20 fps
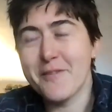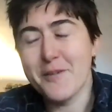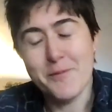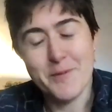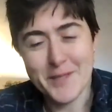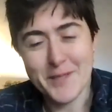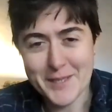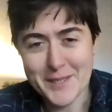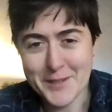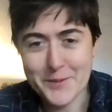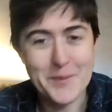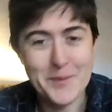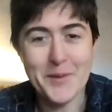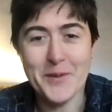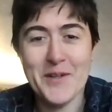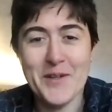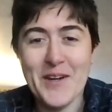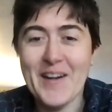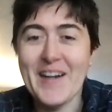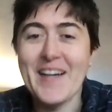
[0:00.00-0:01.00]
You want to do
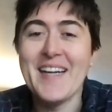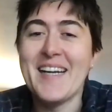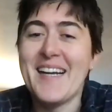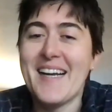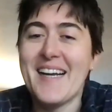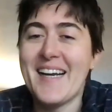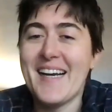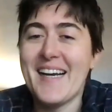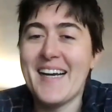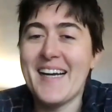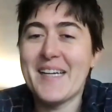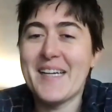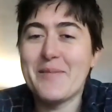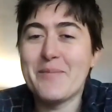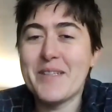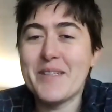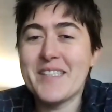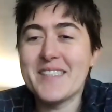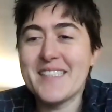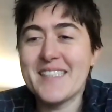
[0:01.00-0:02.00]
more,
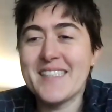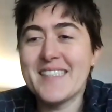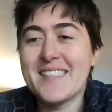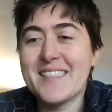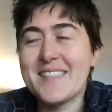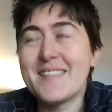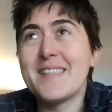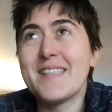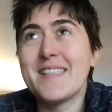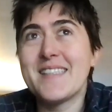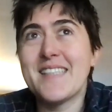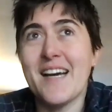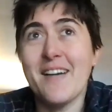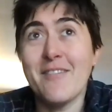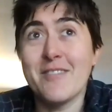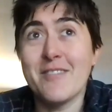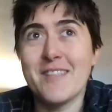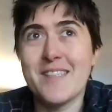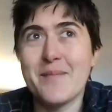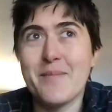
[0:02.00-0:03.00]
because it is
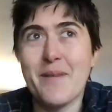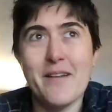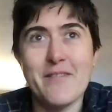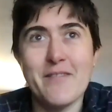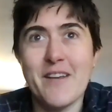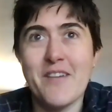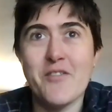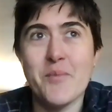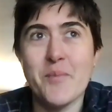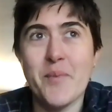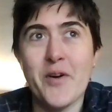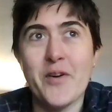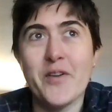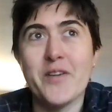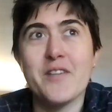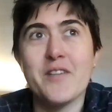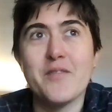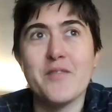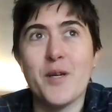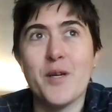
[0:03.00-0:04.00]
definitely my favorite
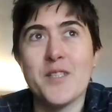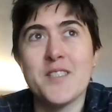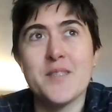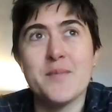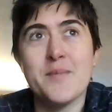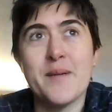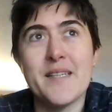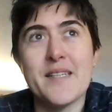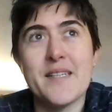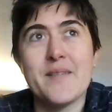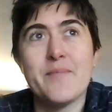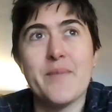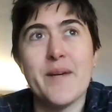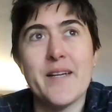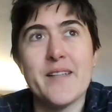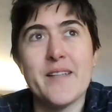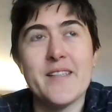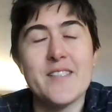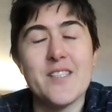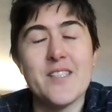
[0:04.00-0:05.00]
part of participating in
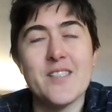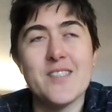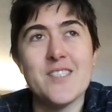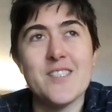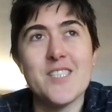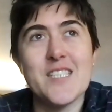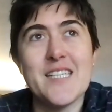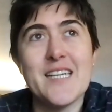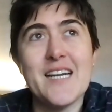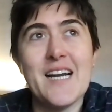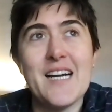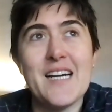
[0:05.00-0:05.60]
paleontology.